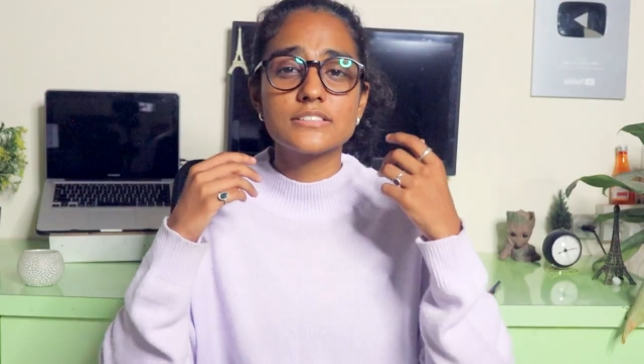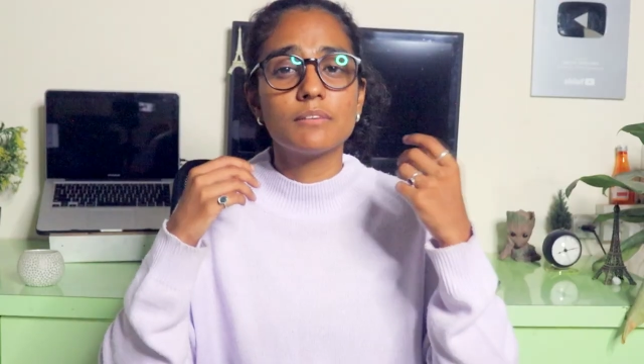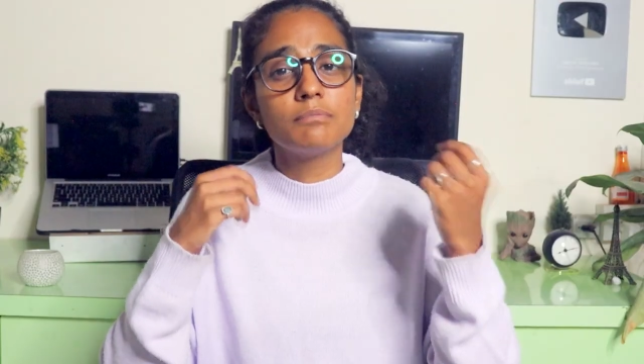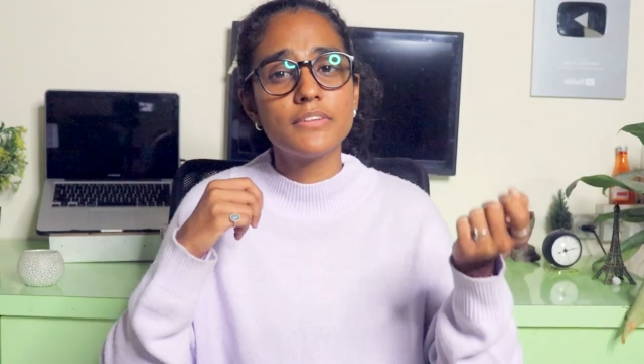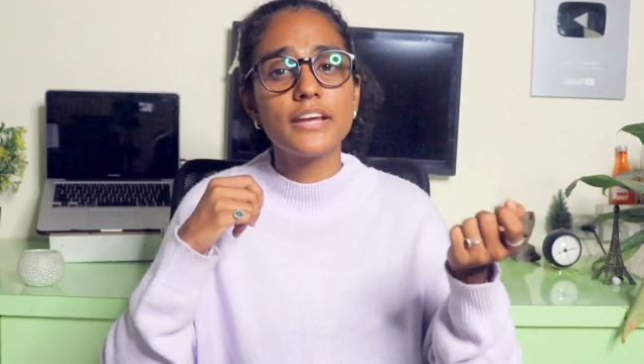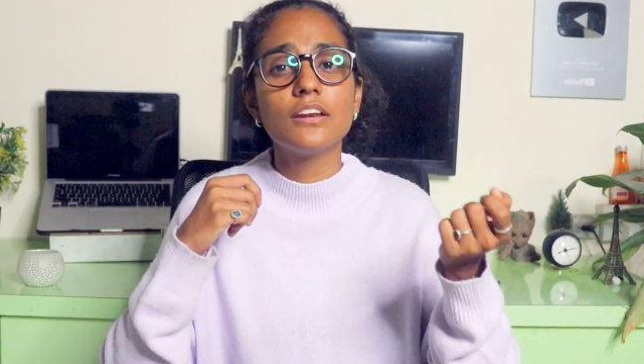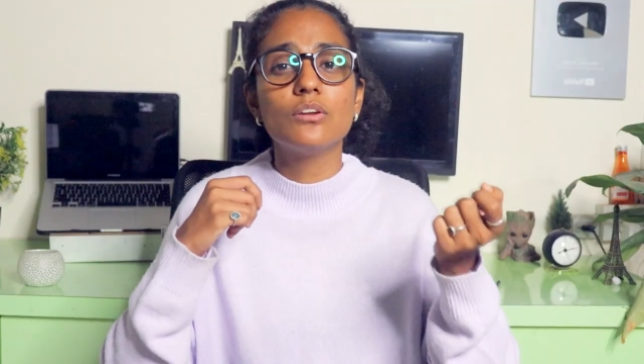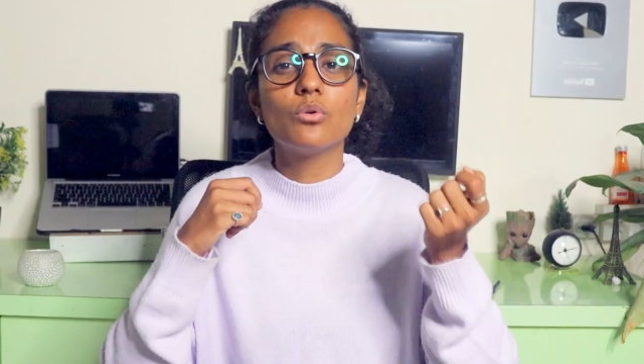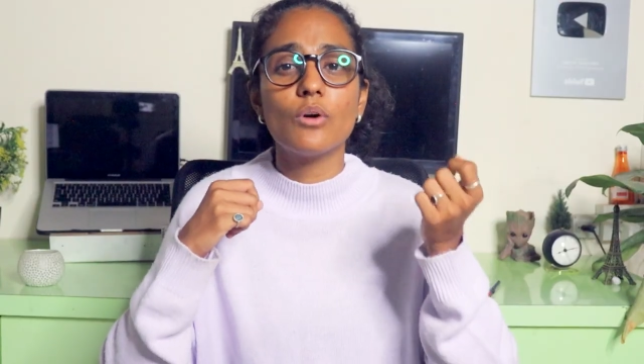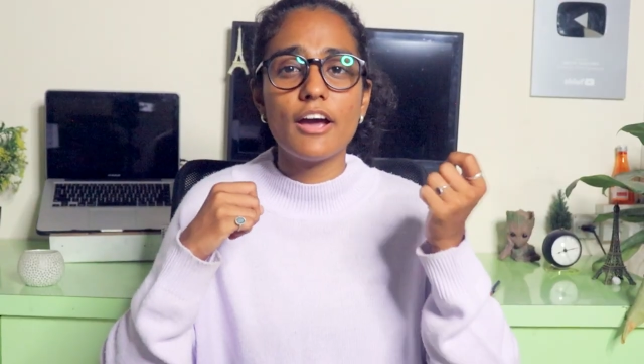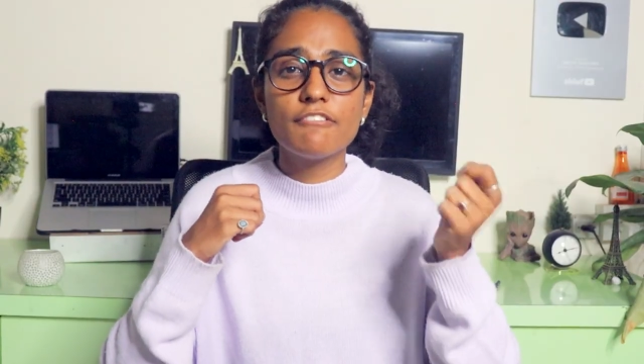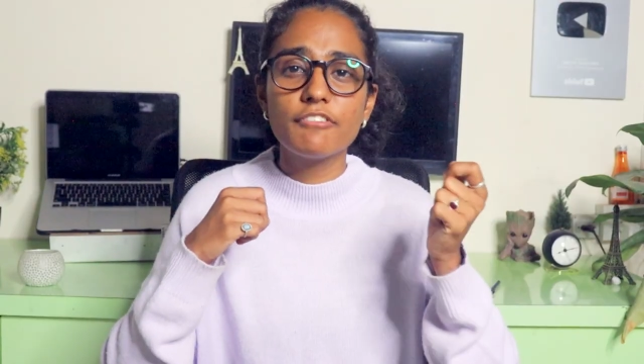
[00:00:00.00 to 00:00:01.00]
something new
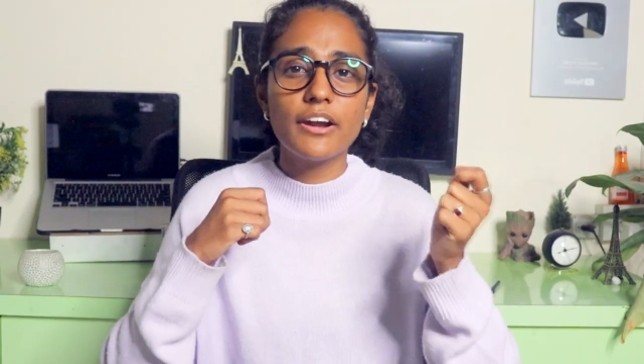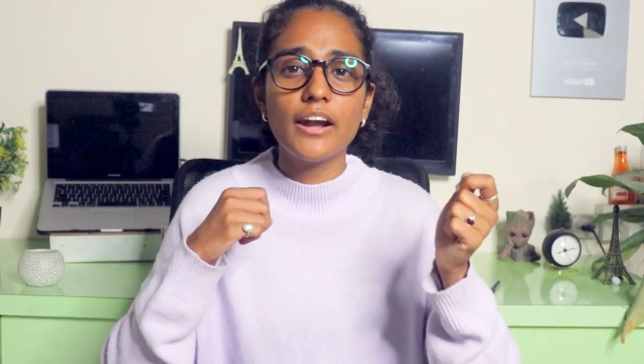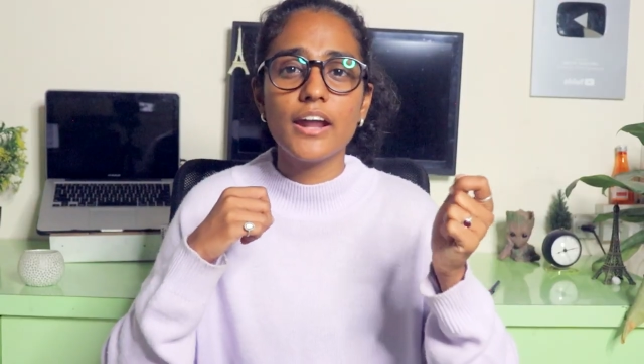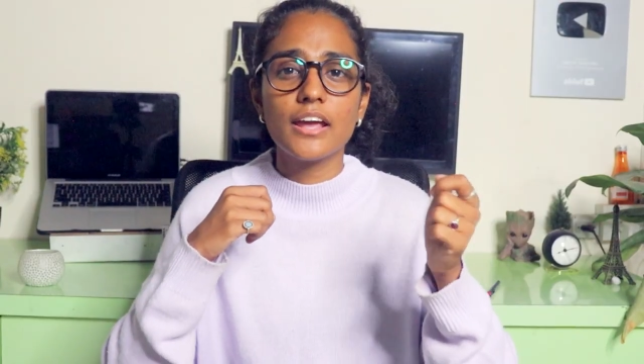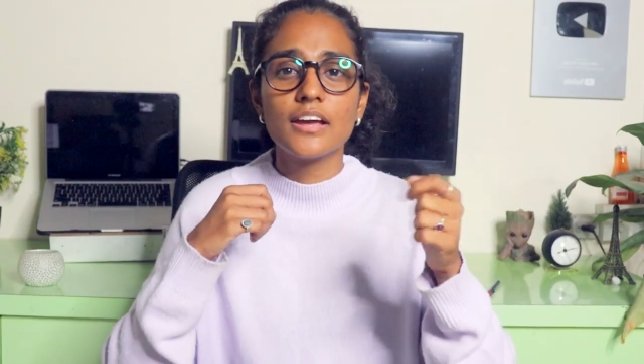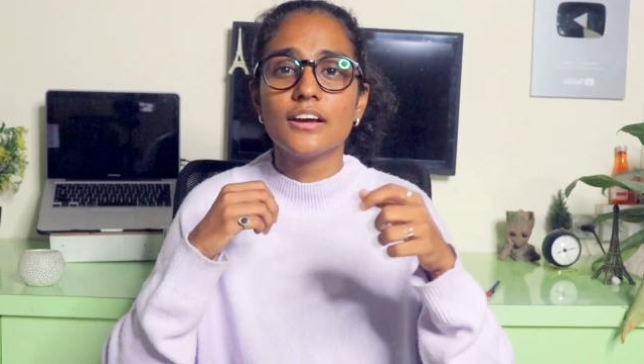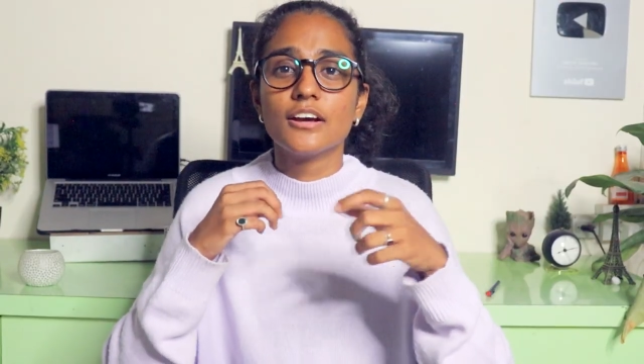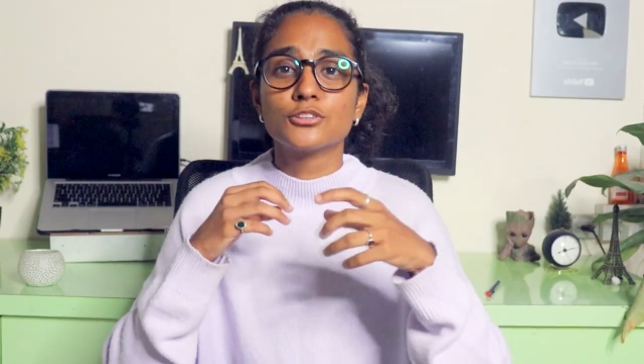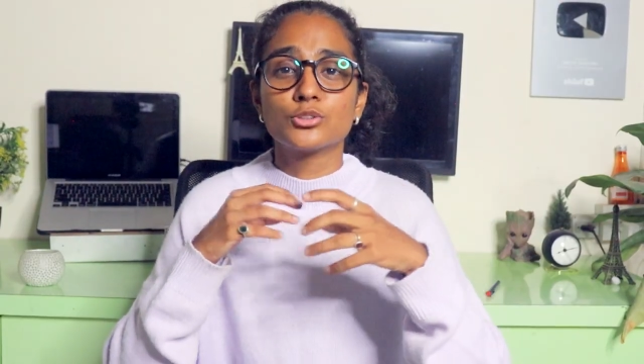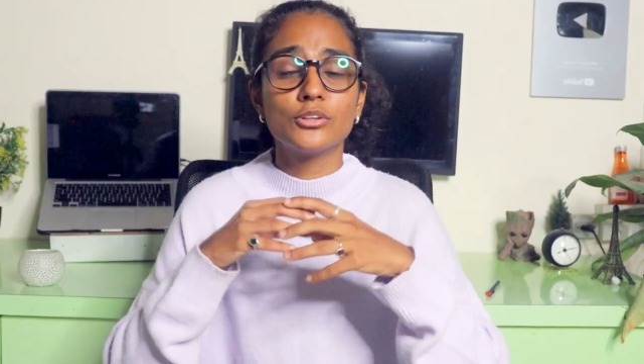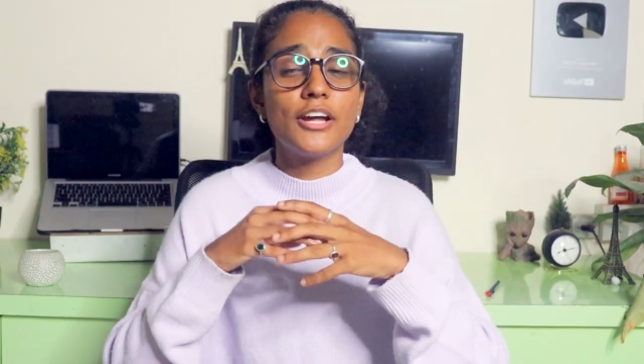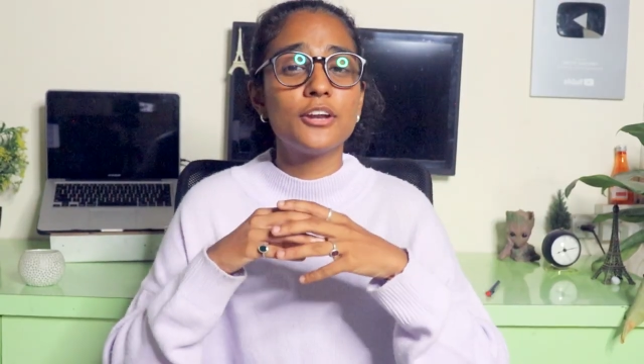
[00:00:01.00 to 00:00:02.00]
every day
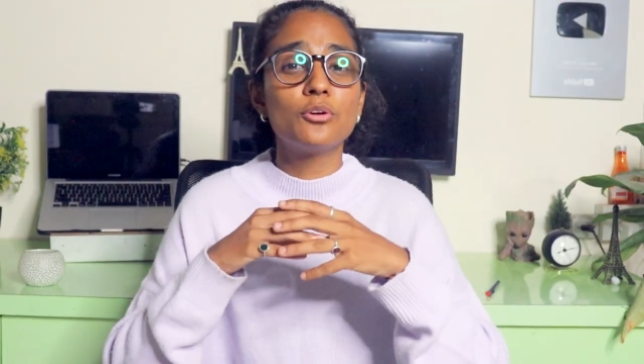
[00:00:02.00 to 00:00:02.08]
so that